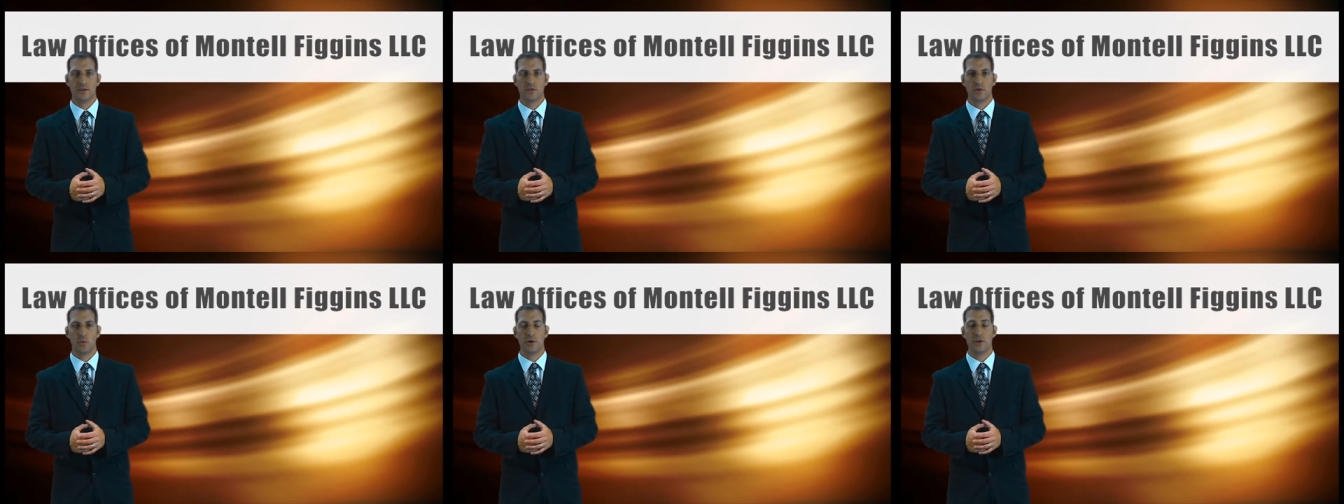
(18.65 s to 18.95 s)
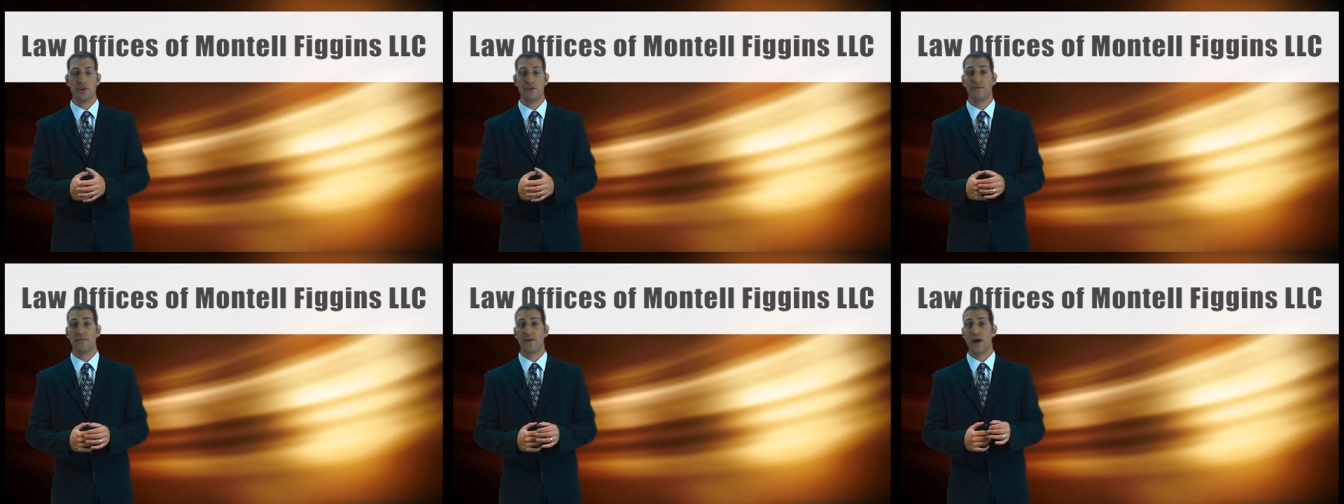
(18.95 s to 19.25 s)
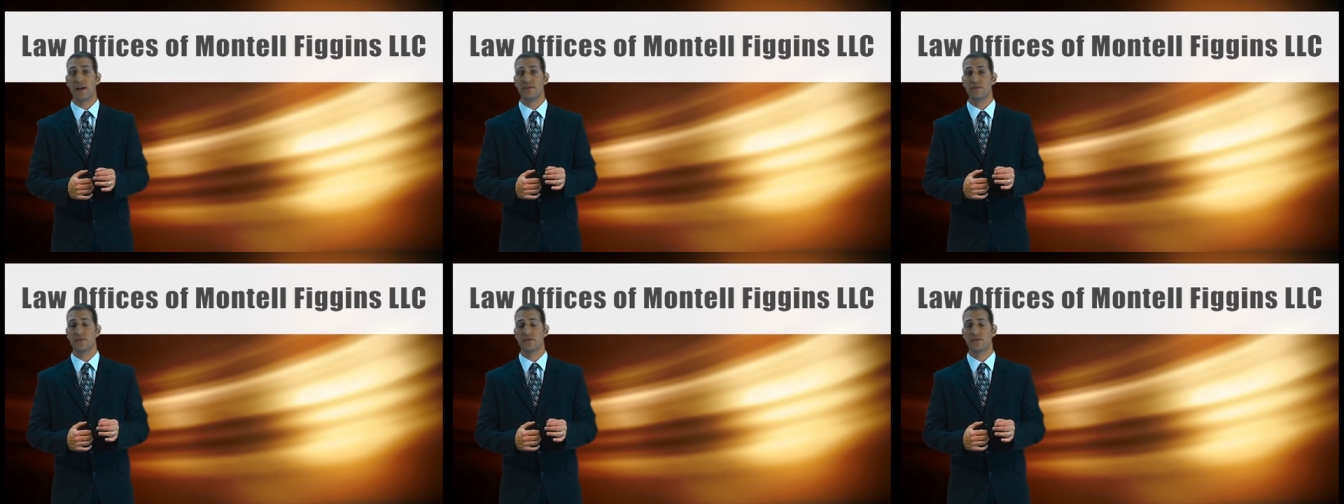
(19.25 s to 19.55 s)
So when you
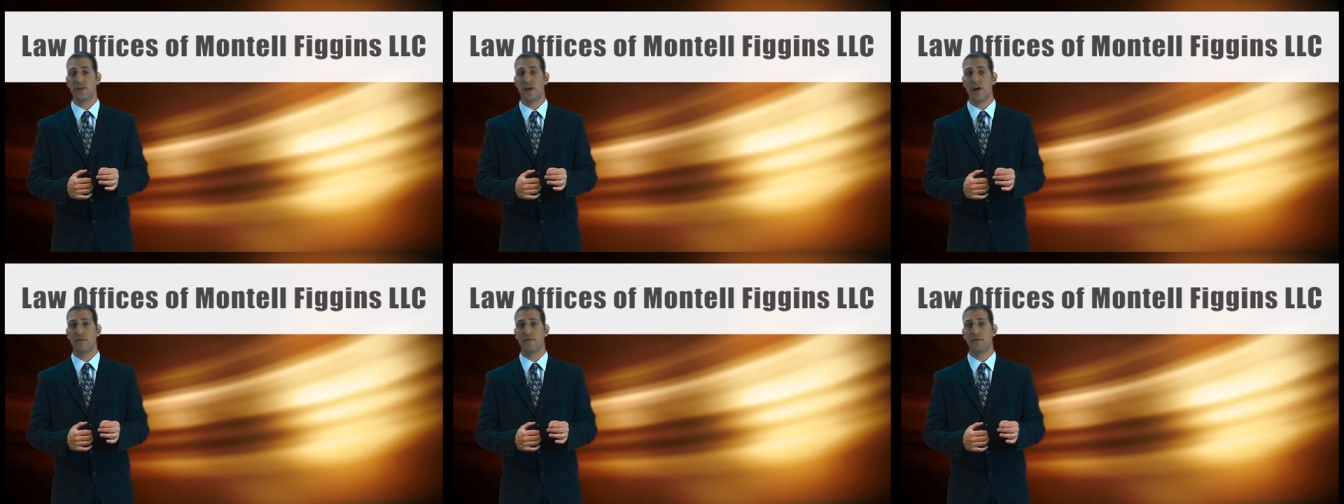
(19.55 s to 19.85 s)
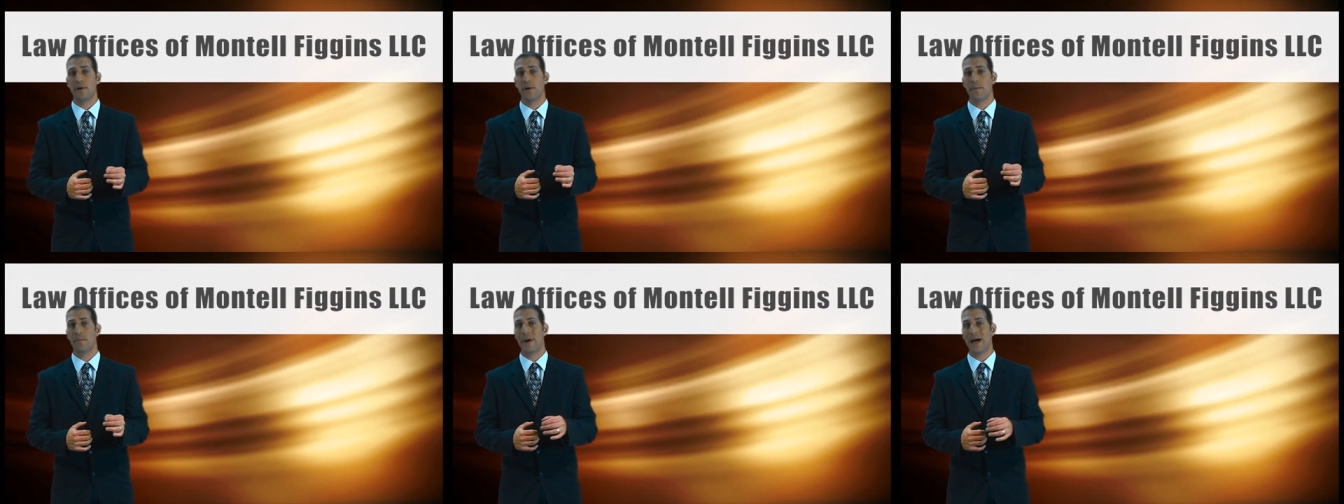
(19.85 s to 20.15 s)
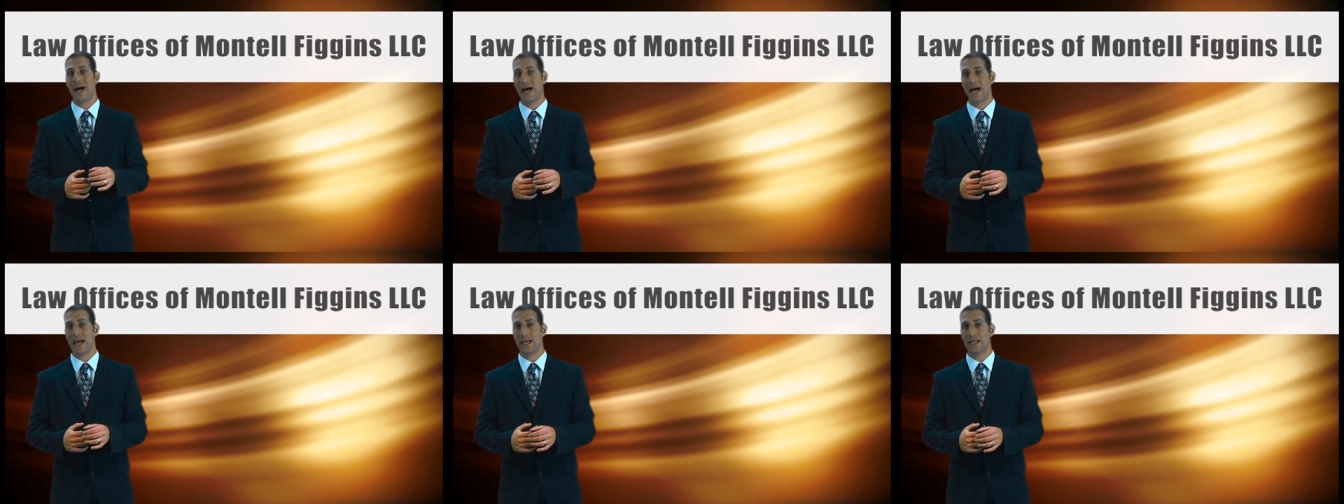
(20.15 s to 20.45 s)
find yourself in a
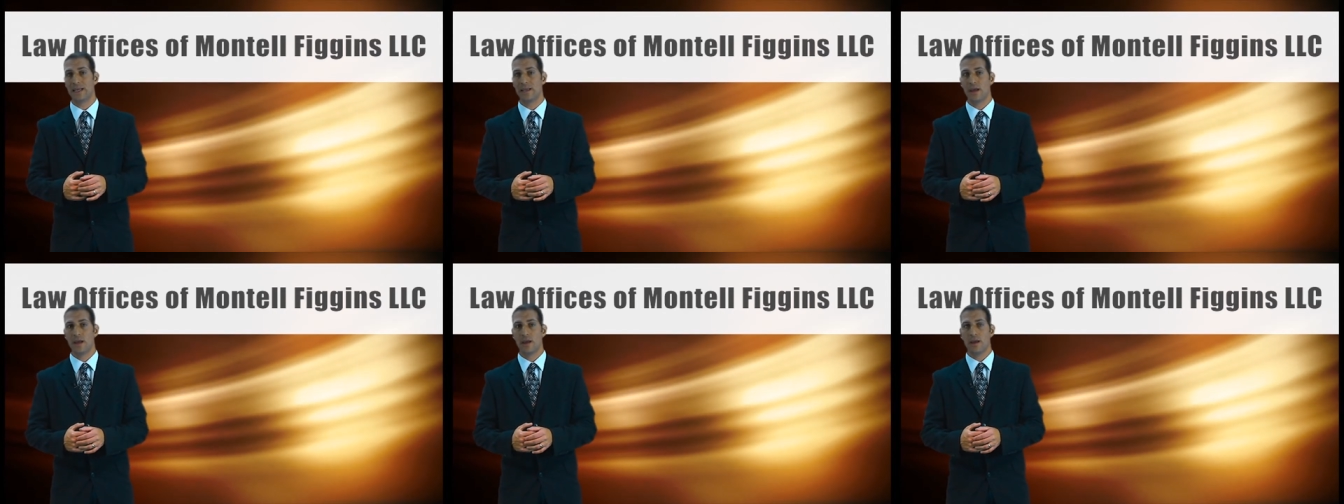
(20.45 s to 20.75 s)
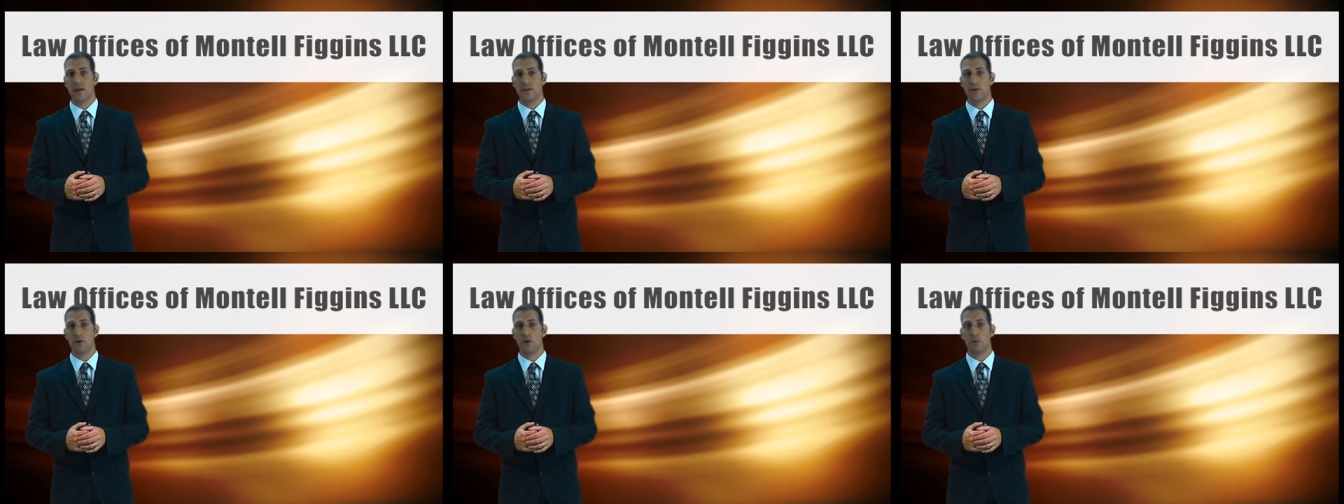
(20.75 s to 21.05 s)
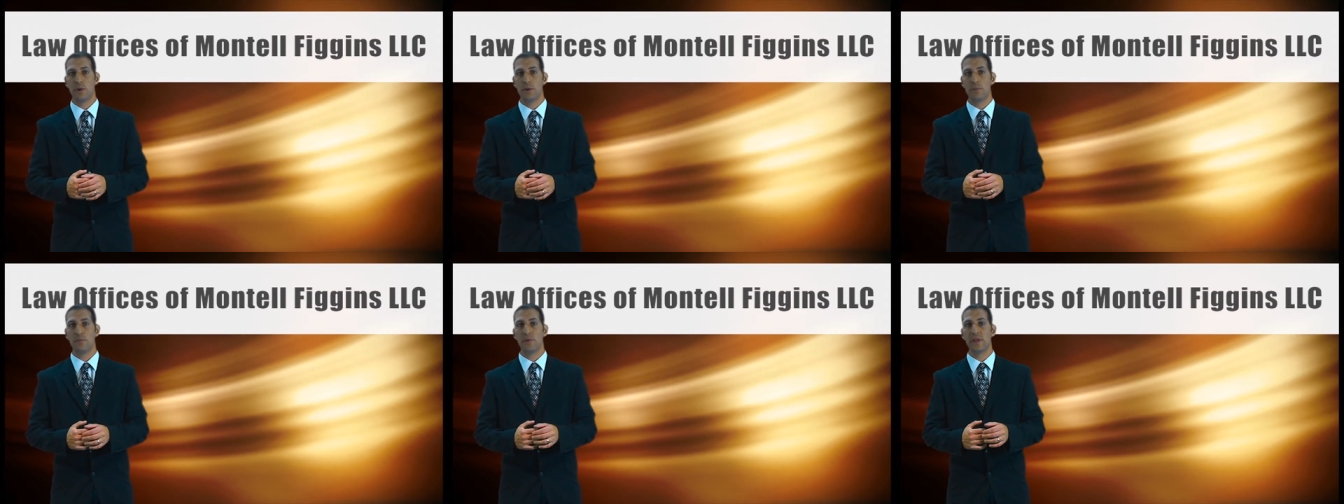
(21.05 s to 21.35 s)
bind, you'll
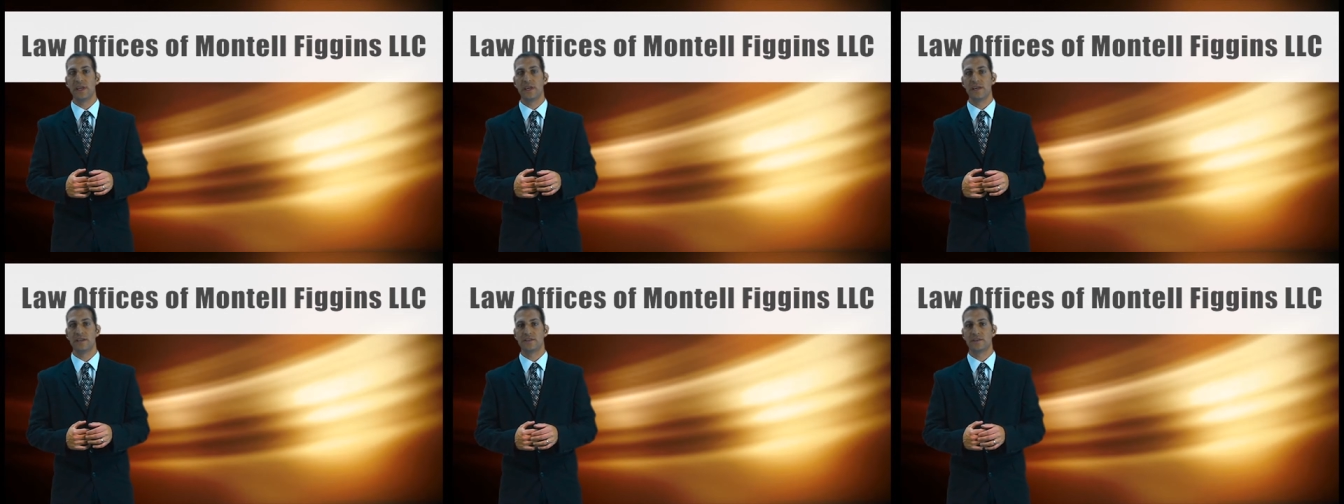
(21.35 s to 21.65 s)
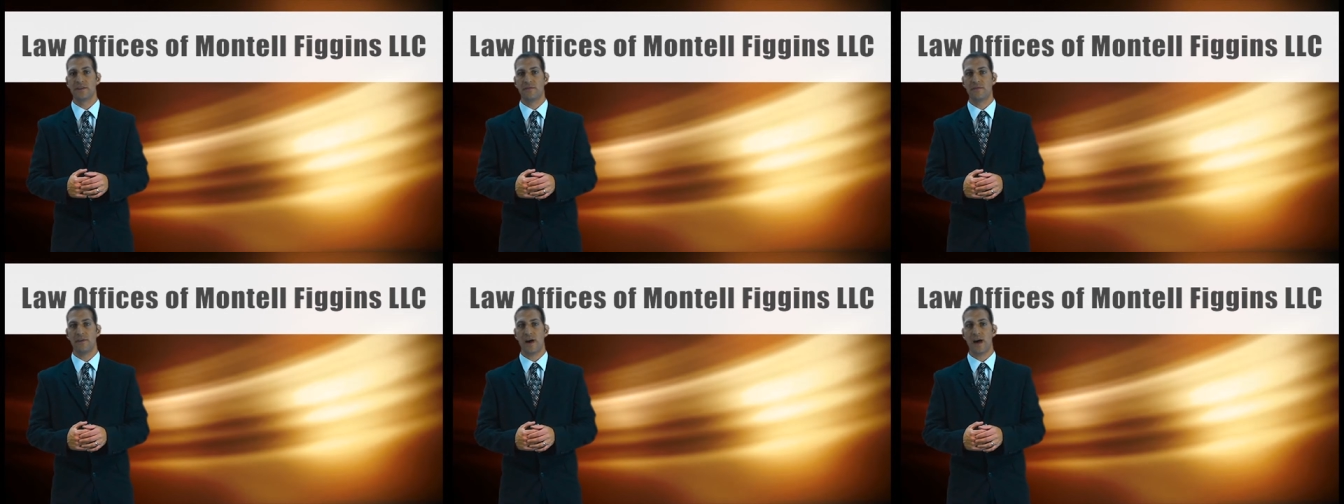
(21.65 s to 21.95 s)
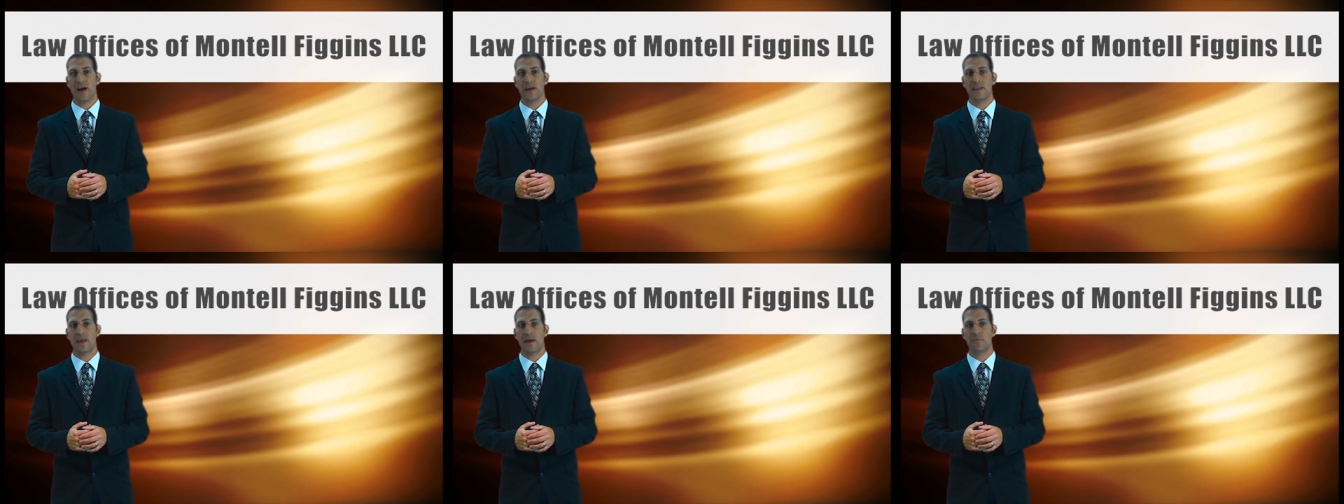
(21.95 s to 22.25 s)
be pleased to
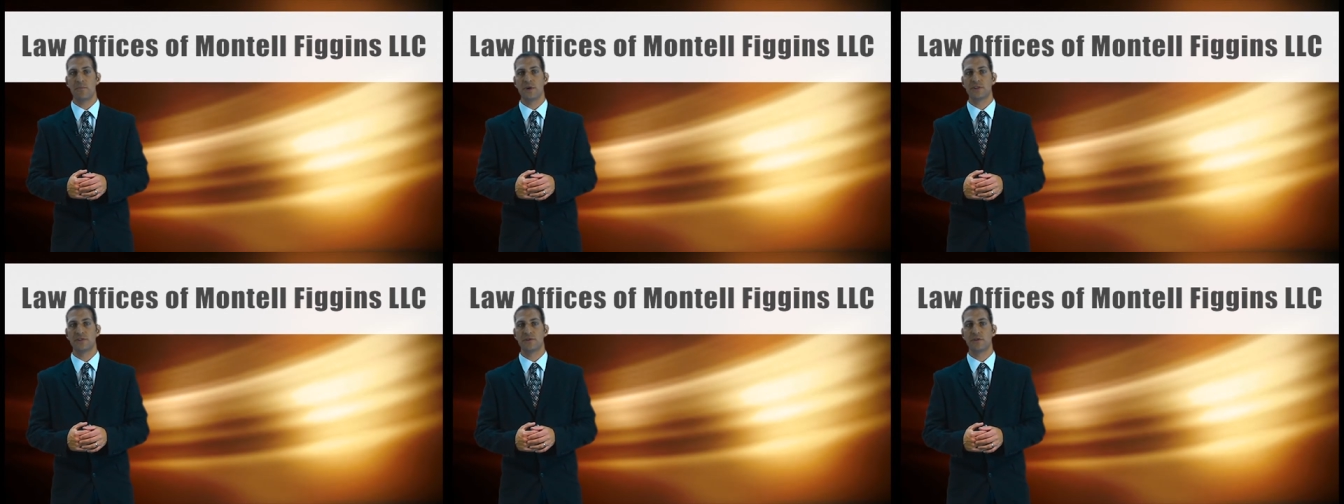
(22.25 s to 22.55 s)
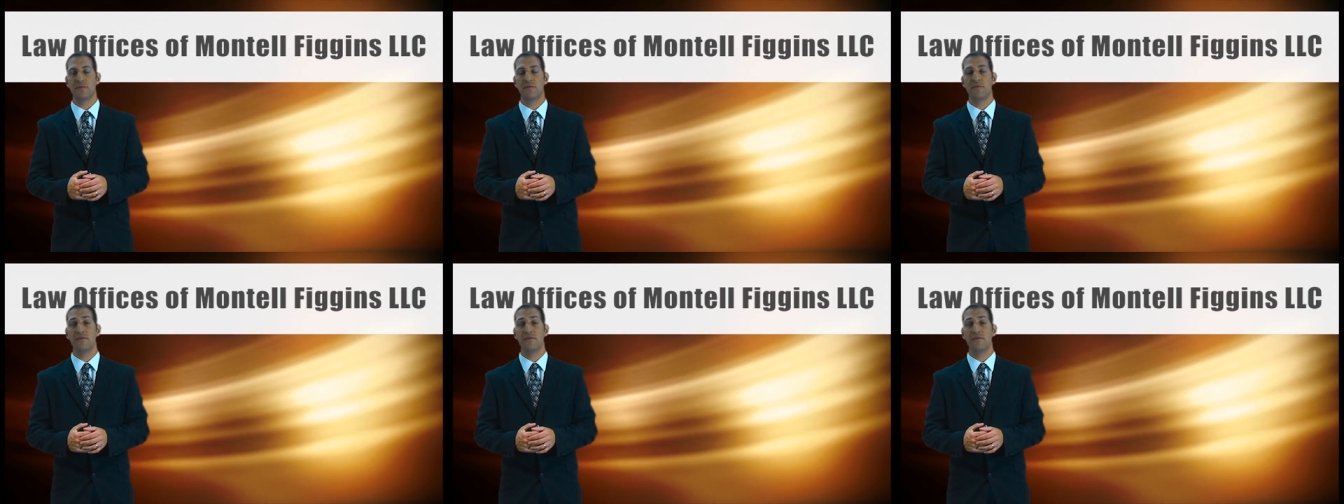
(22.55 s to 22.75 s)
find that Mr.